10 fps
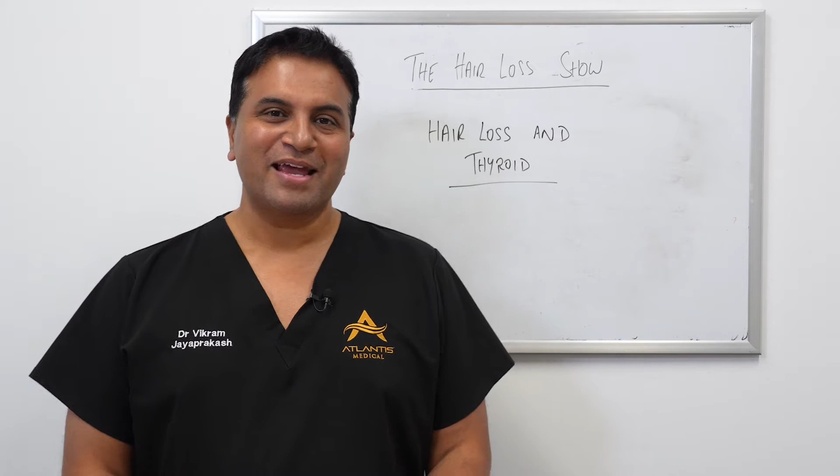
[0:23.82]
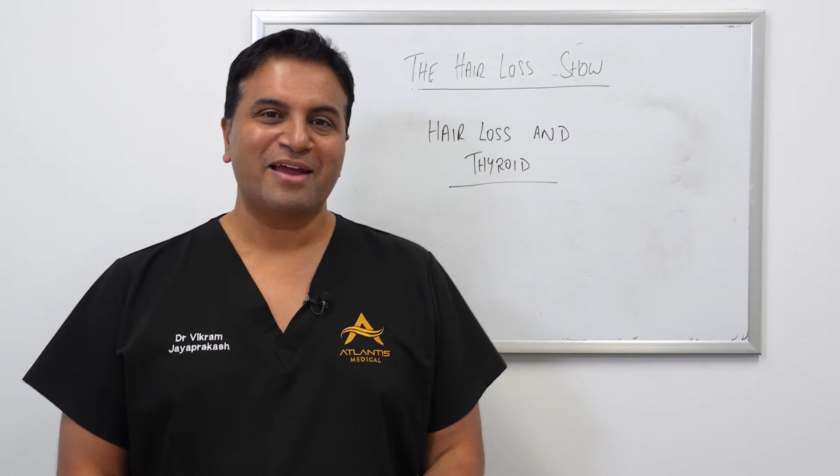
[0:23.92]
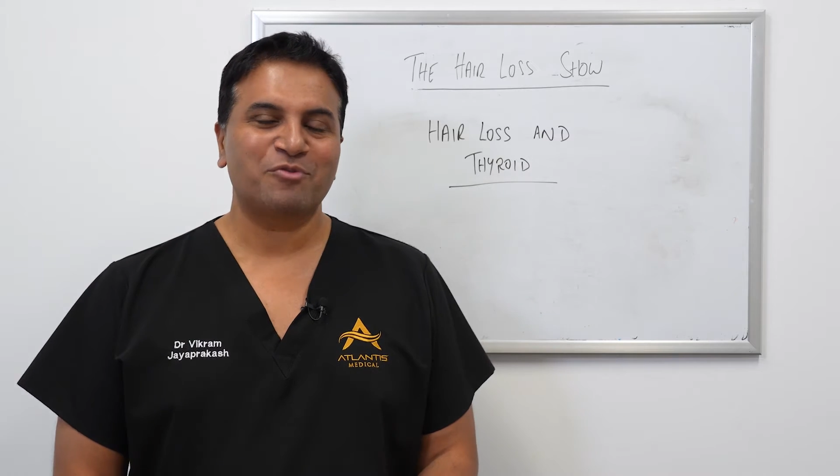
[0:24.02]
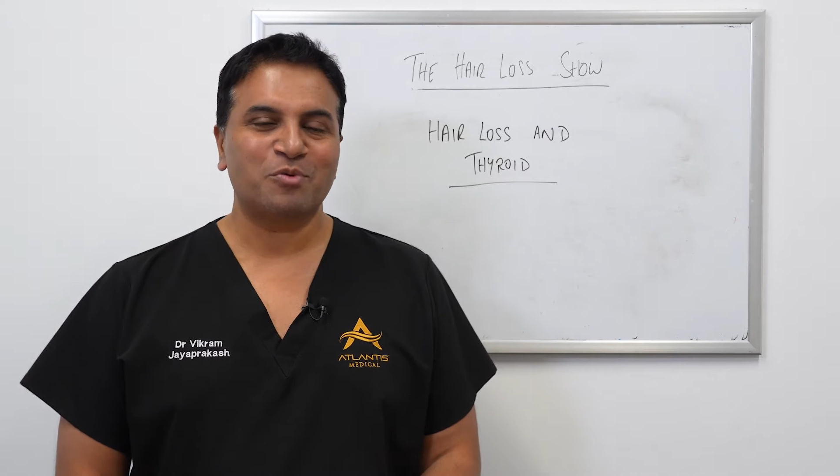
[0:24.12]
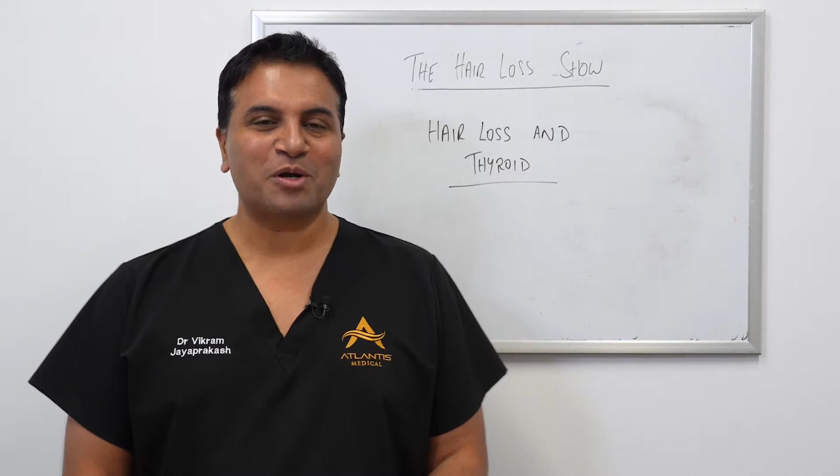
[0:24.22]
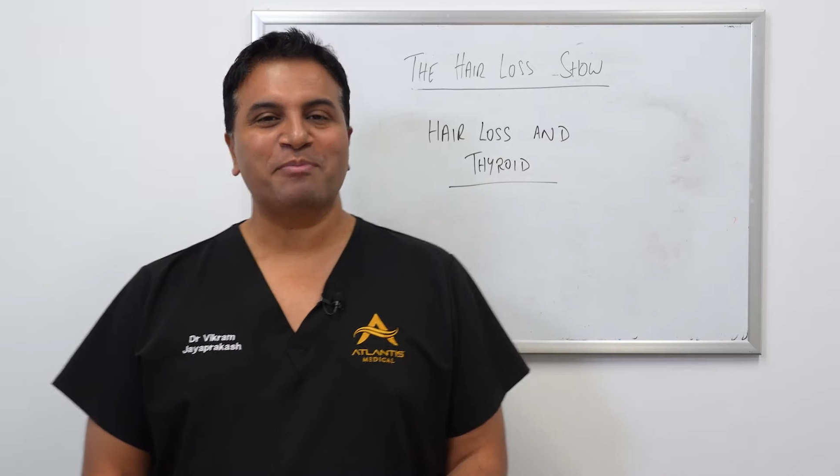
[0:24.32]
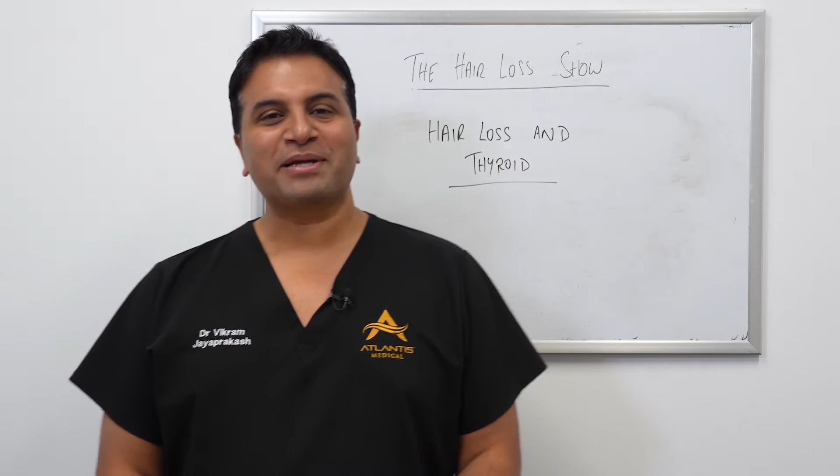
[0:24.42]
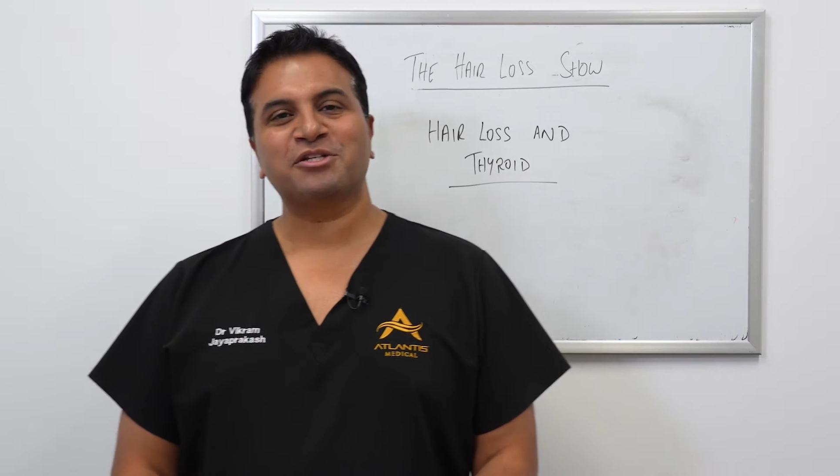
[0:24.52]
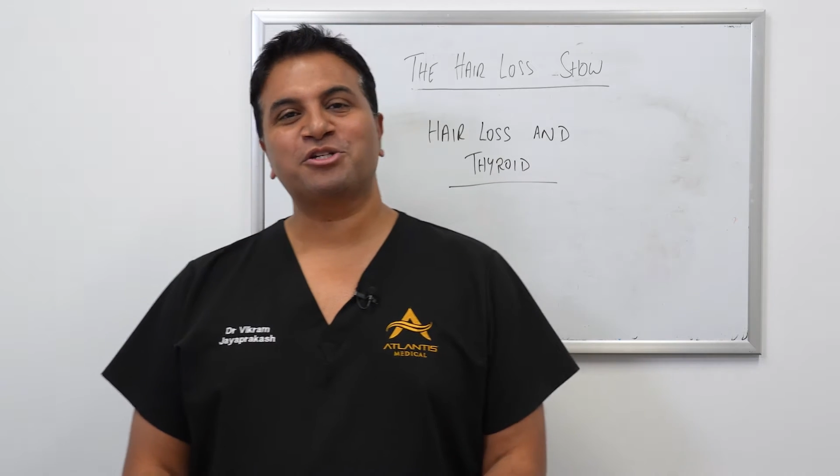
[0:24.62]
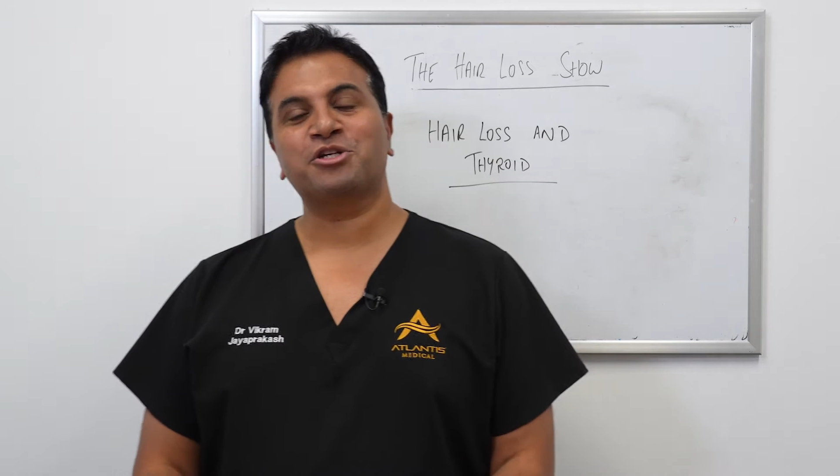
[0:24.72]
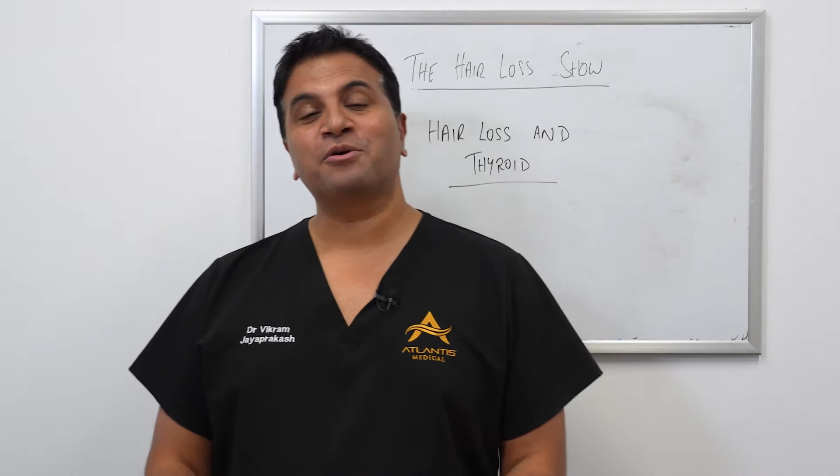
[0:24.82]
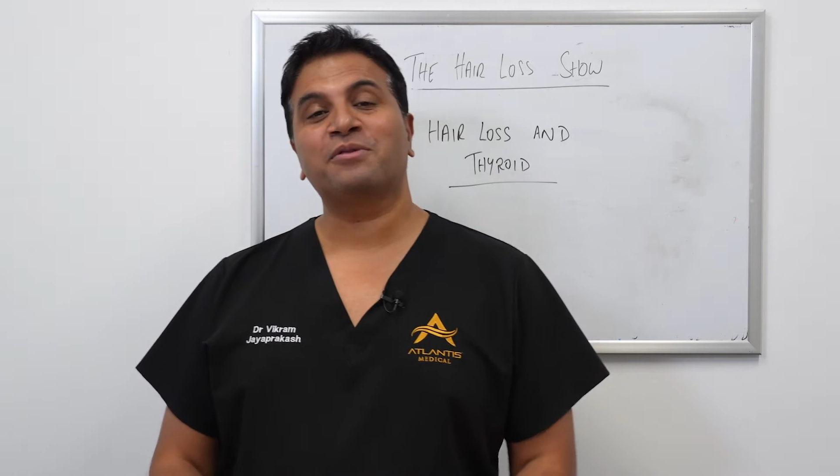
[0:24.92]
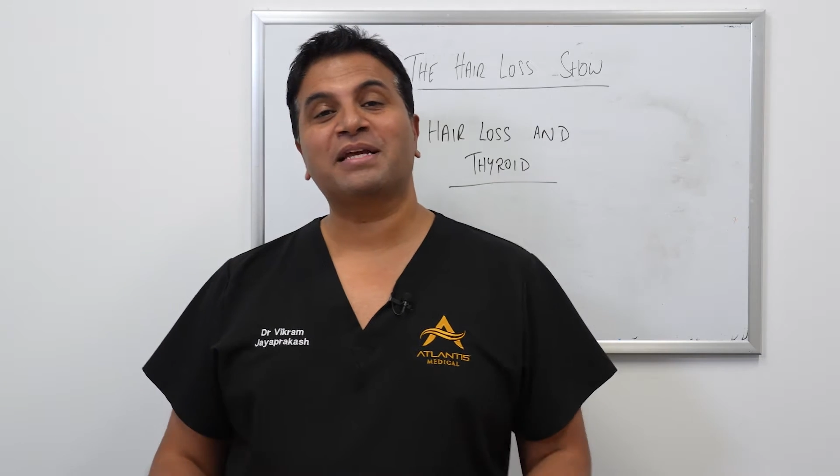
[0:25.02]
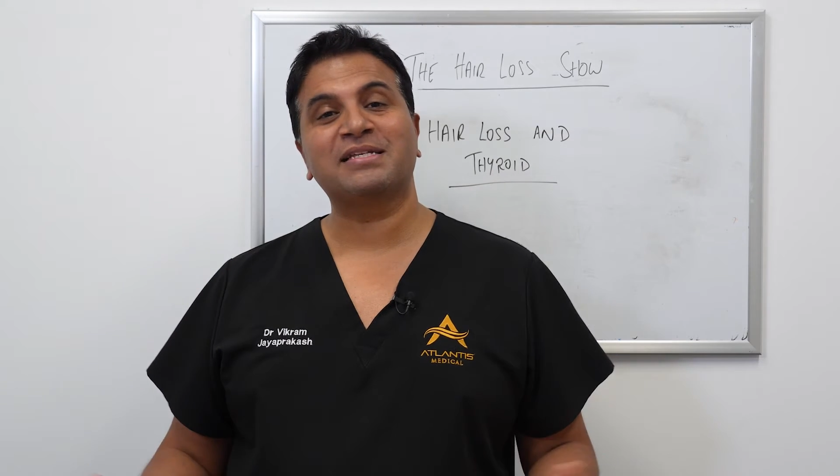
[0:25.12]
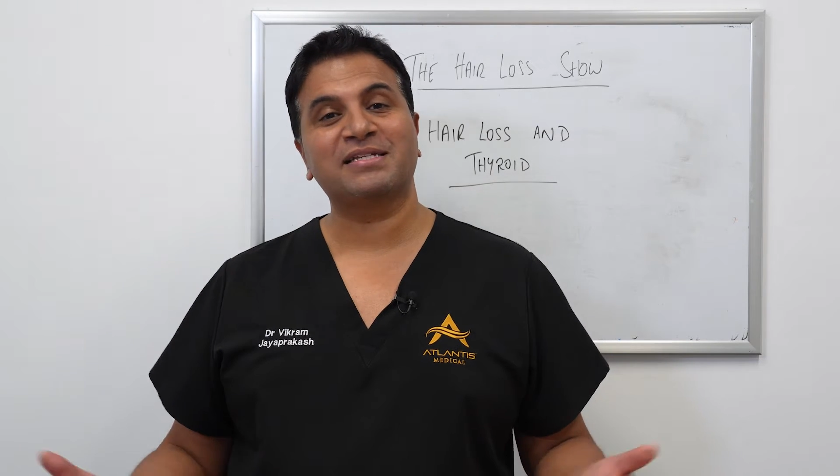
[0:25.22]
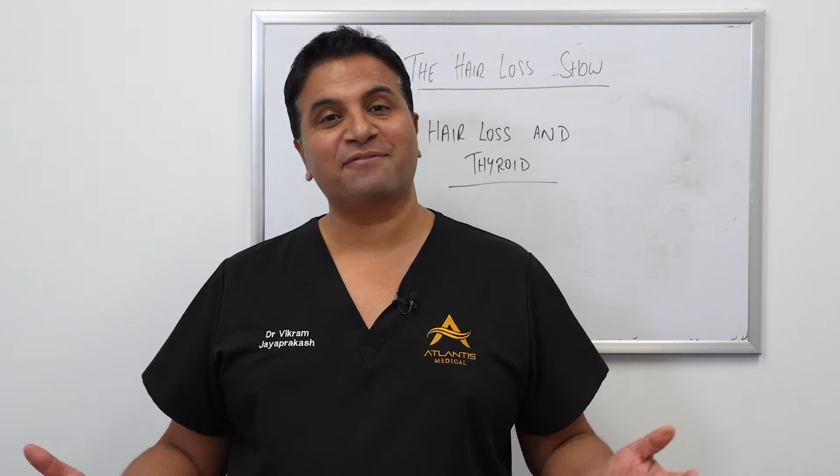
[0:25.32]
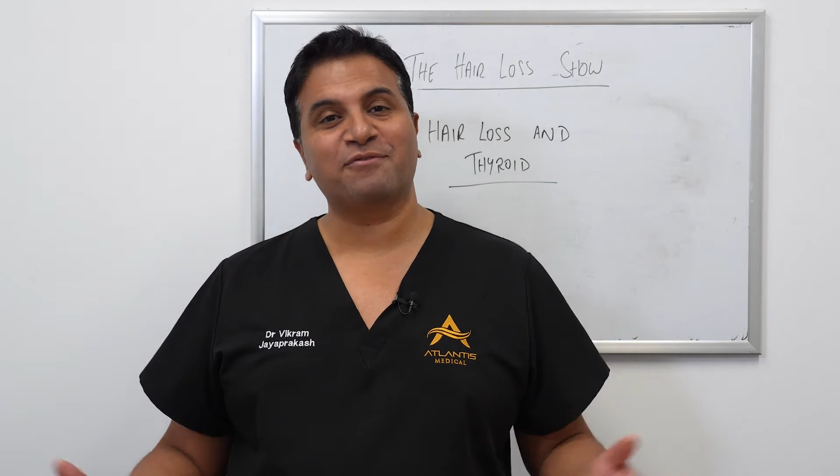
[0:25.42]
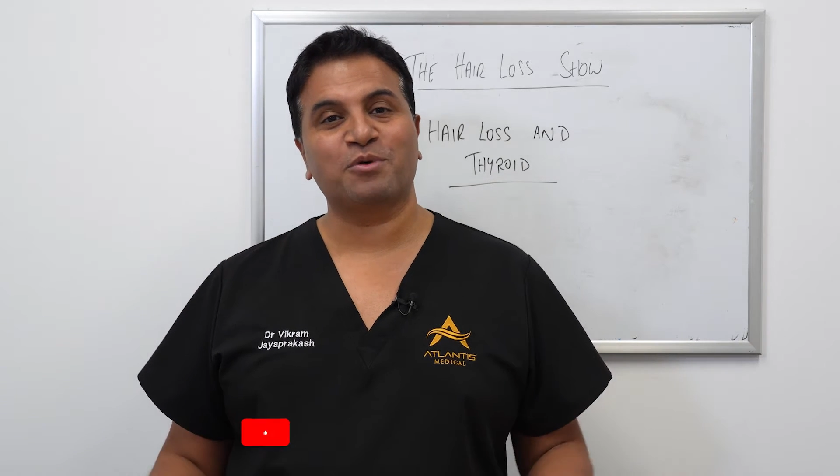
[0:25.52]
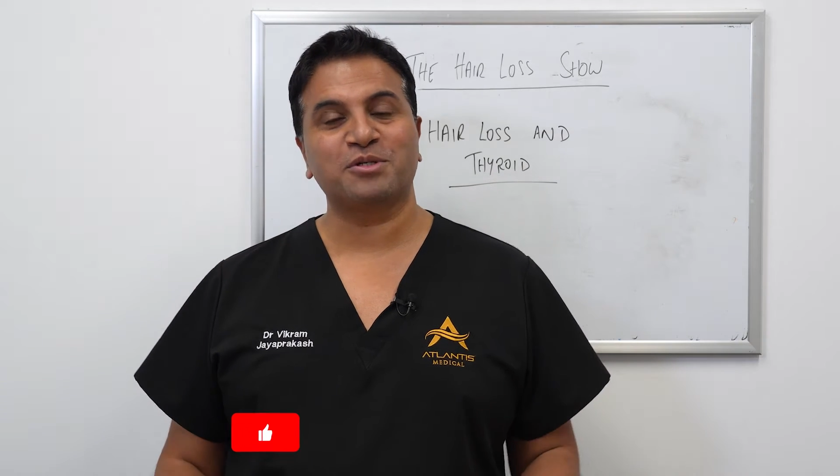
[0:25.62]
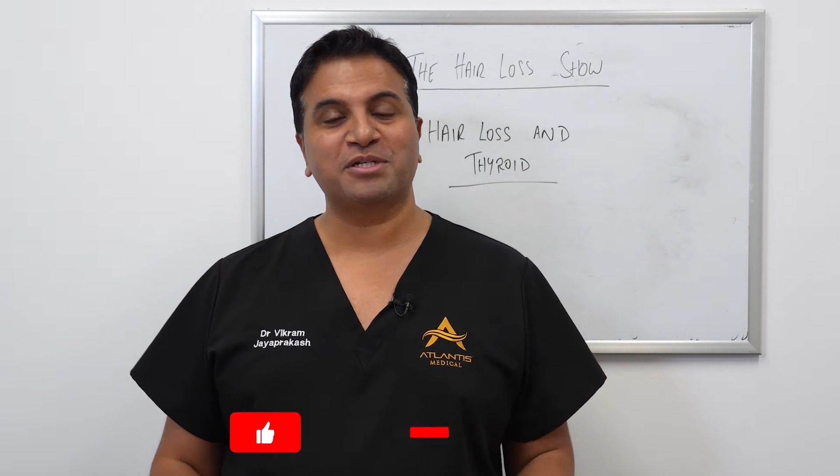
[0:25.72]
Hey everyone, welcome back to the show. Thanks again
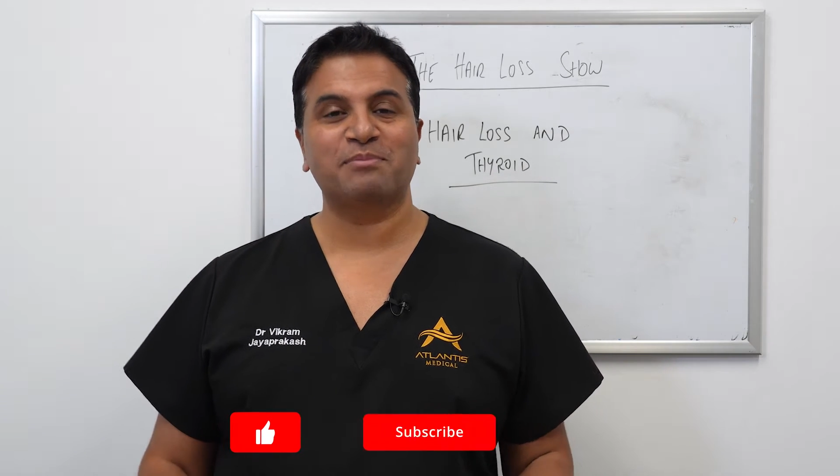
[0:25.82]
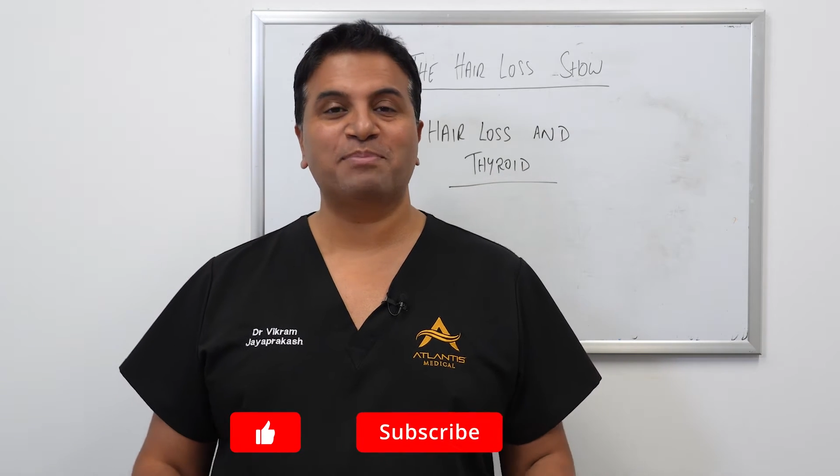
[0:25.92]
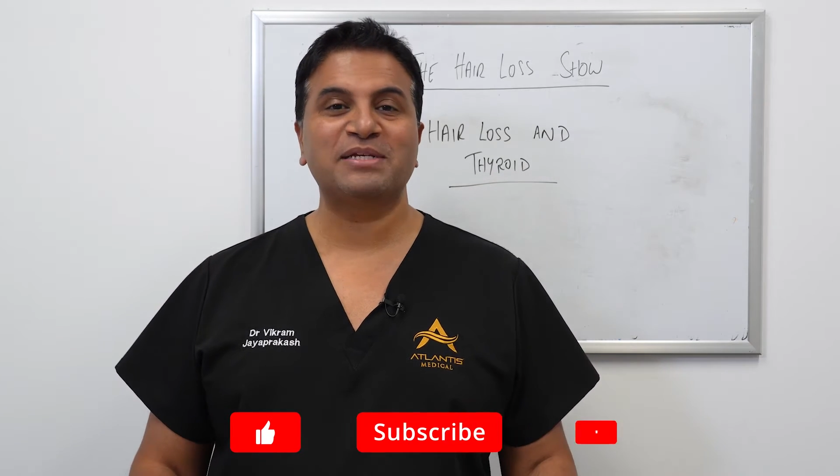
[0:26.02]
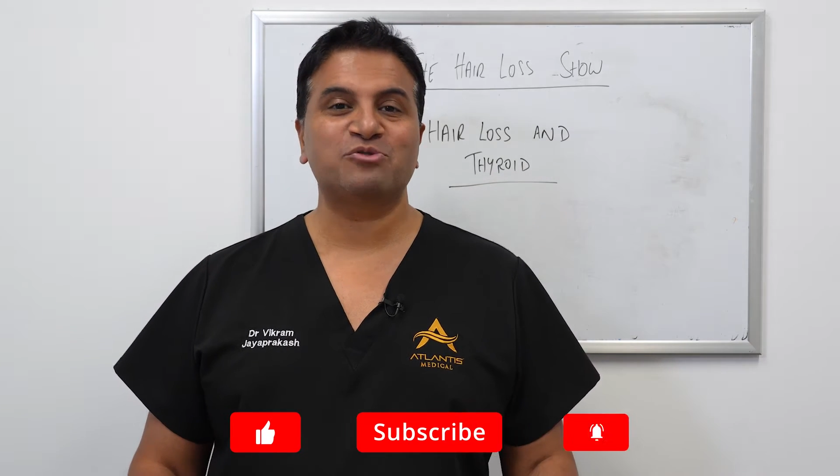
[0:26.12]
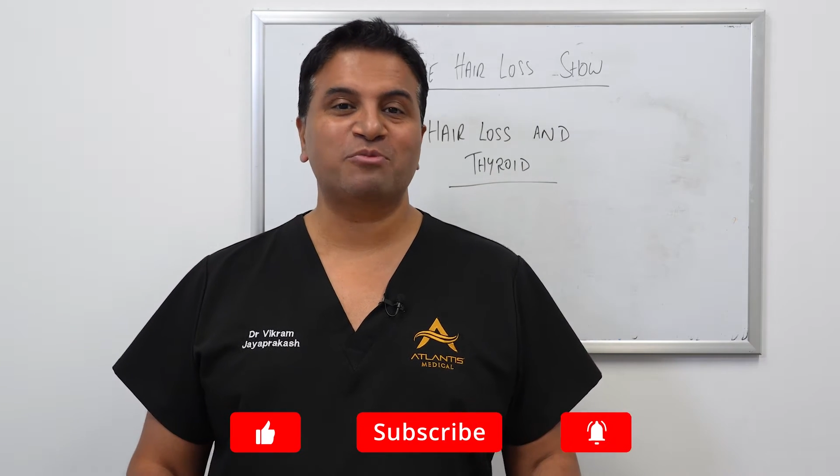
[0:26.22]
for watching and please